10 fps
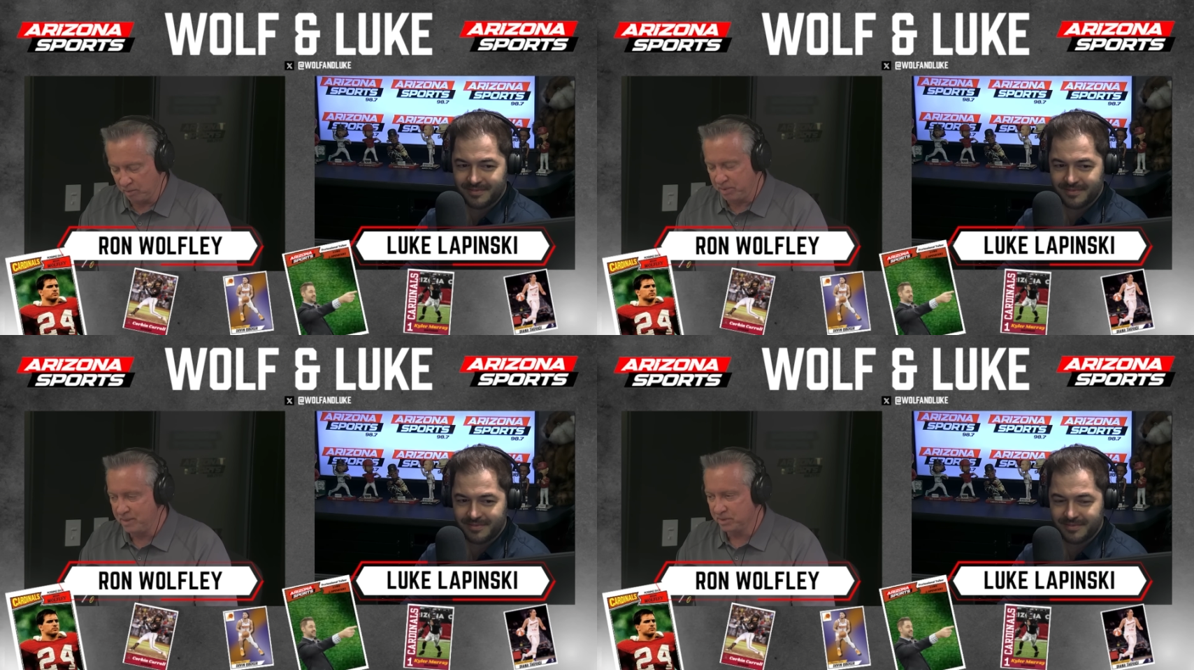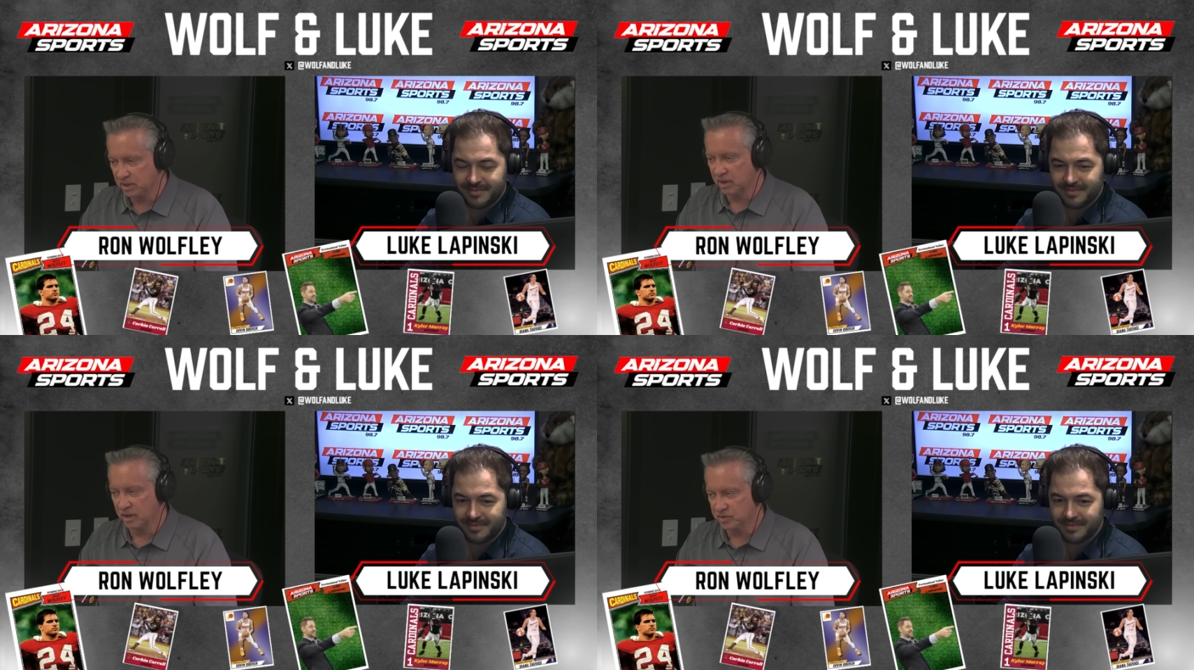Speaker 1: people
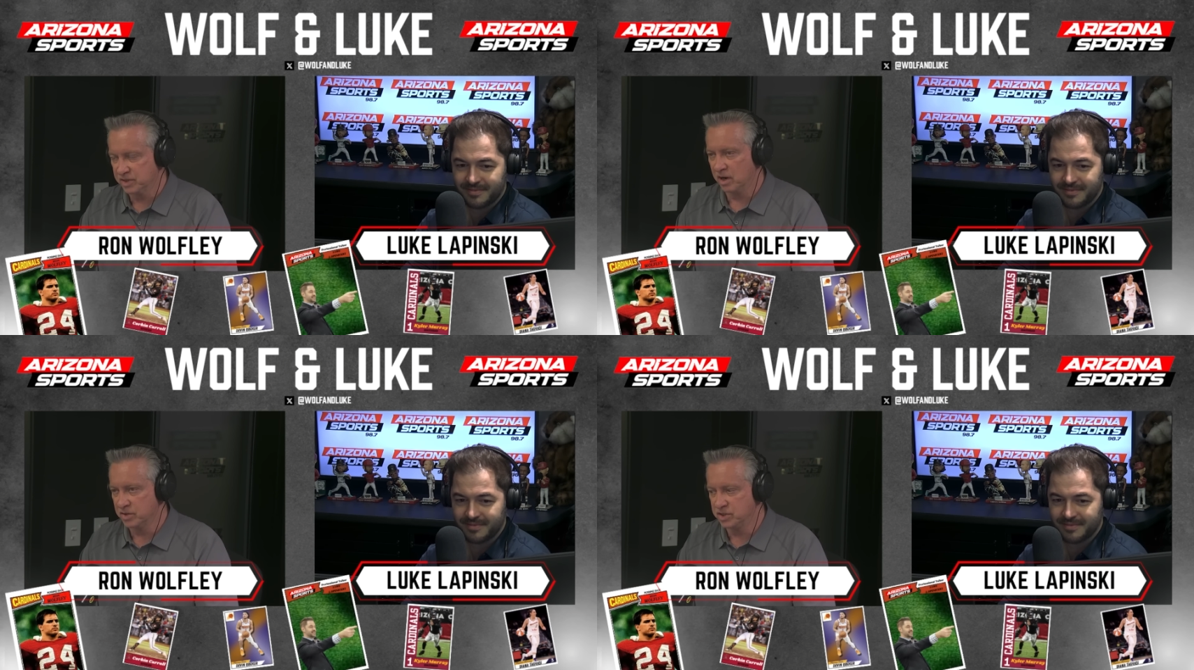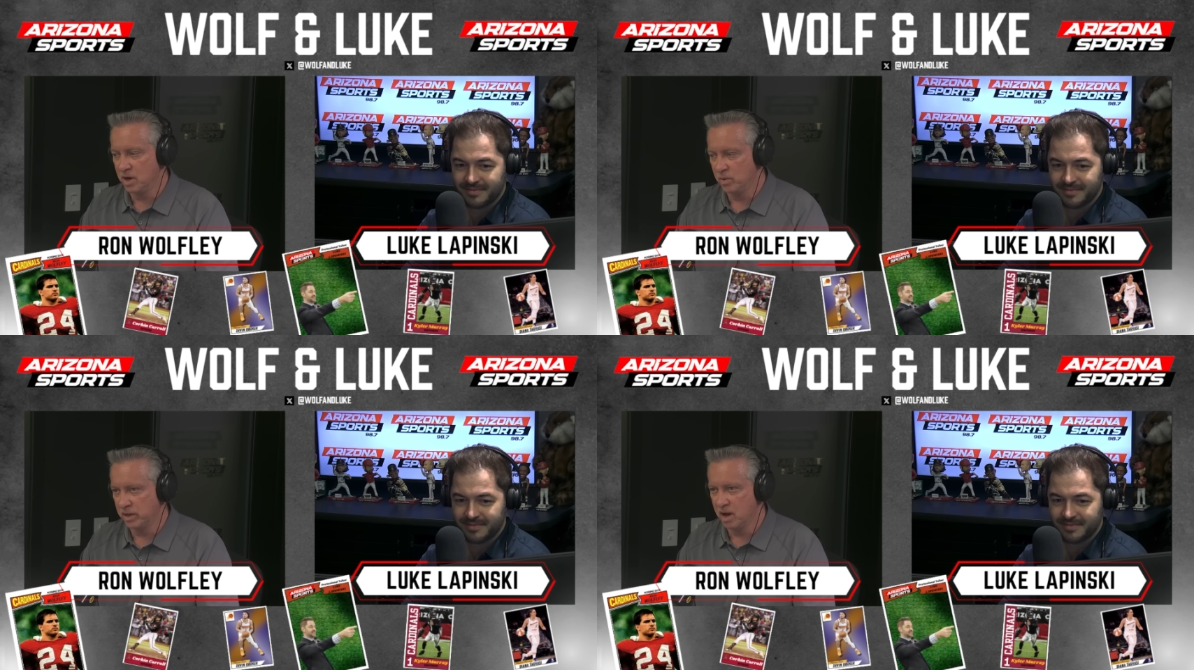are going to start
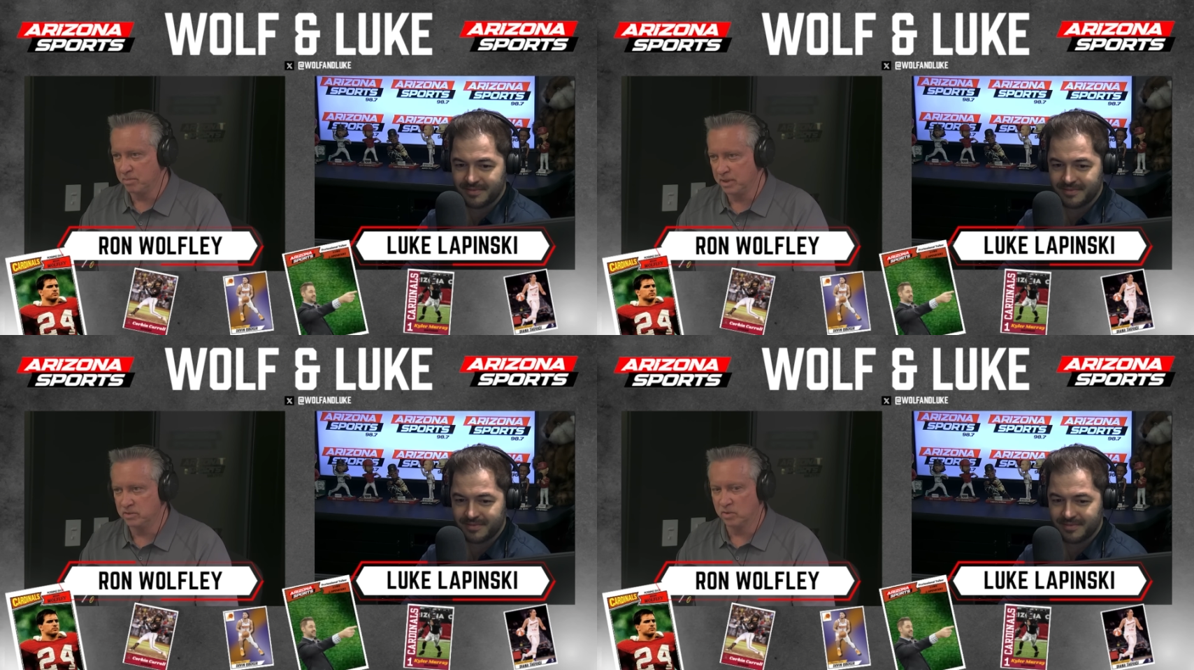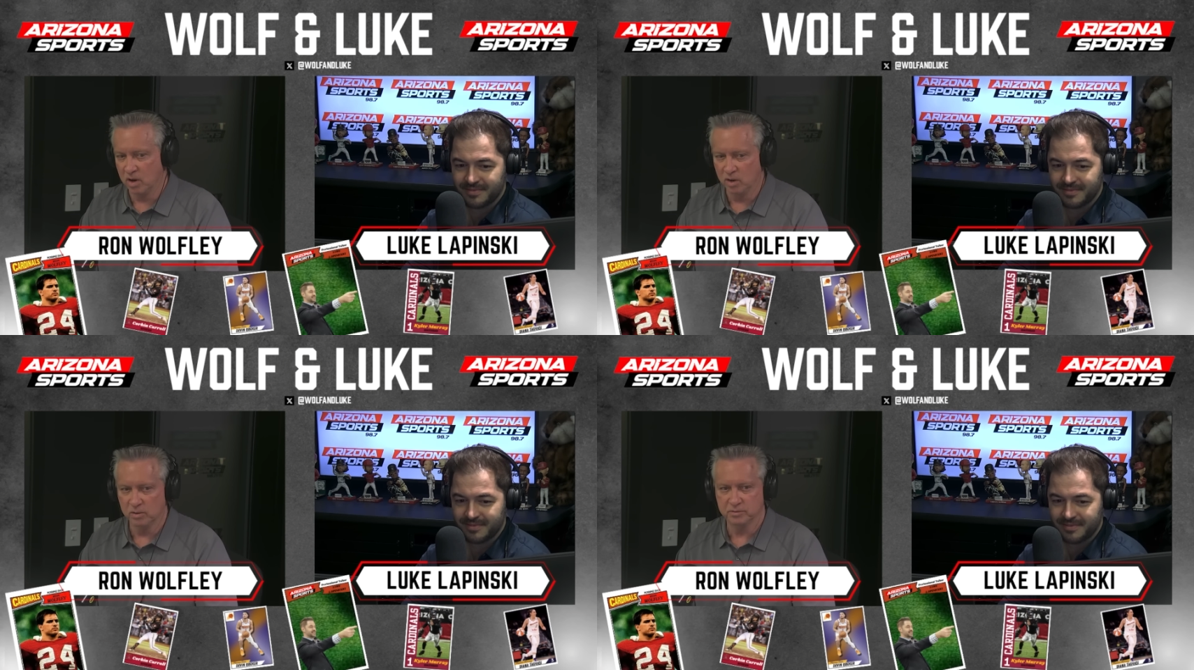showing up in
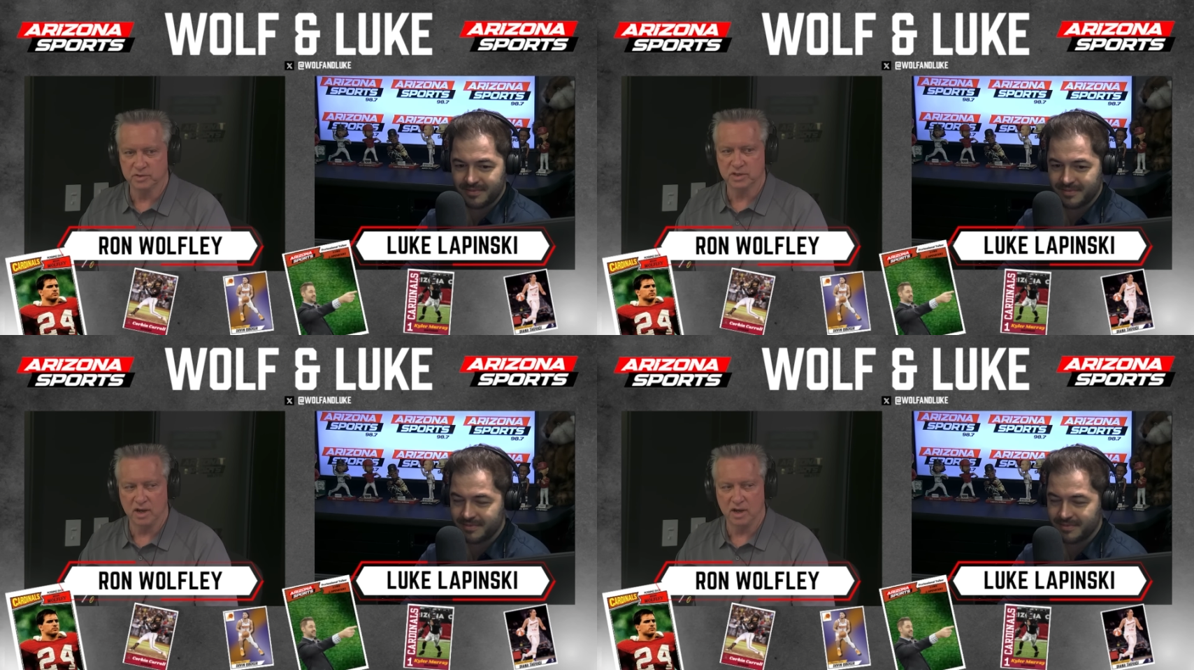droves,